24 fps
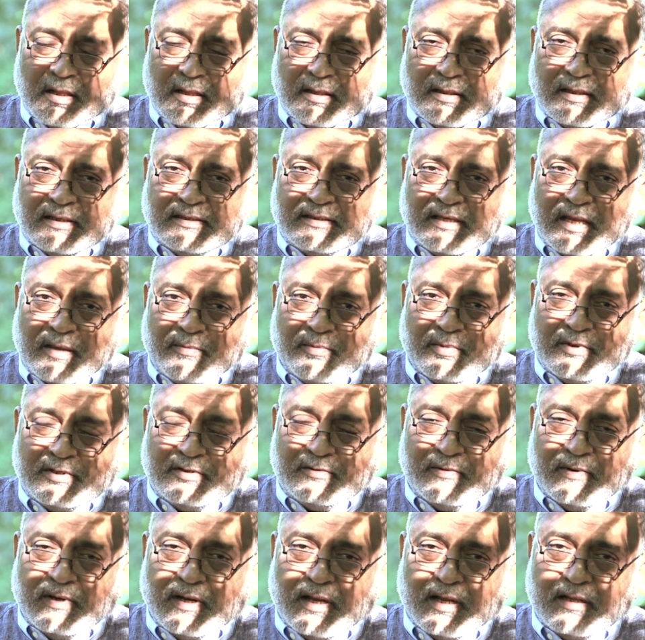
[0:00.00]
This
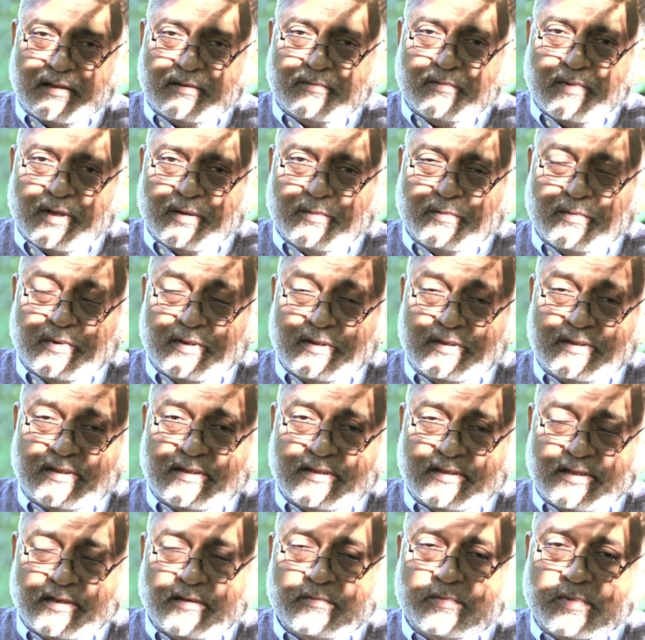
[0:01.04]
happens when Atma
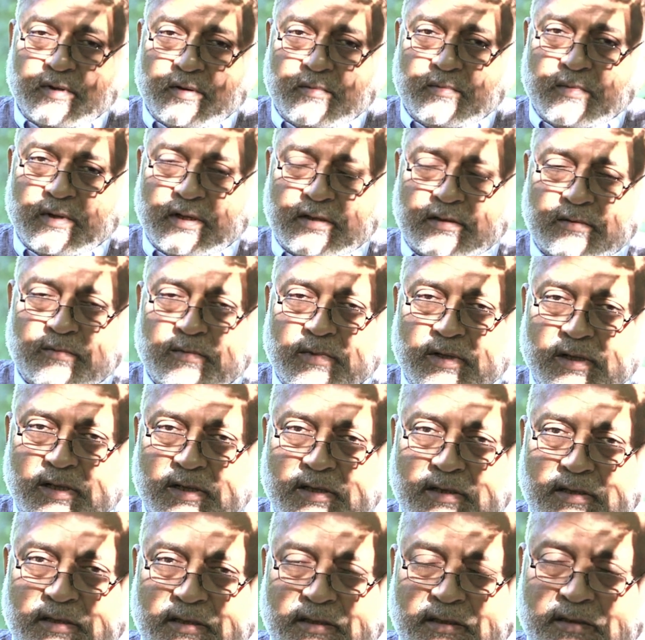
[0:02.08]
merges in Paramatma.
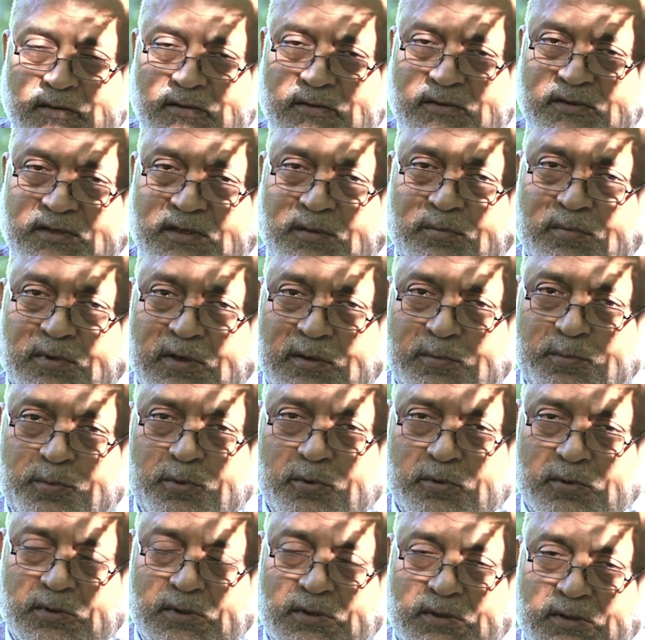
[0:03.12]
To simply
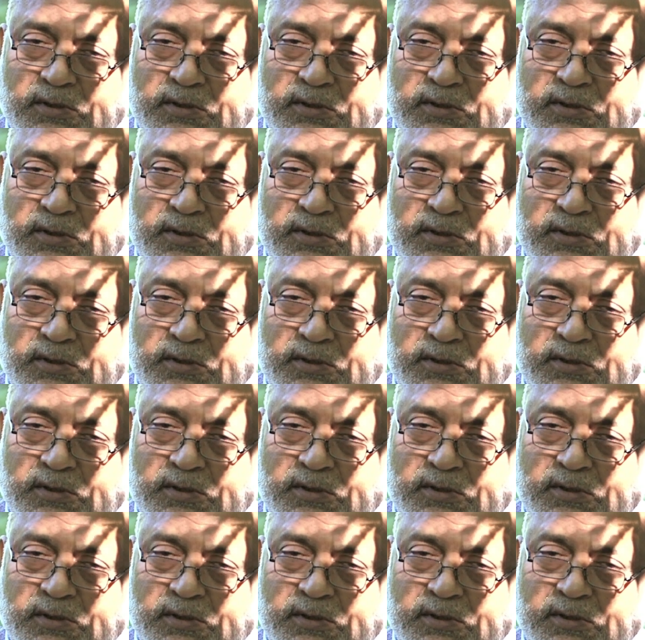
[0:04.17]
put,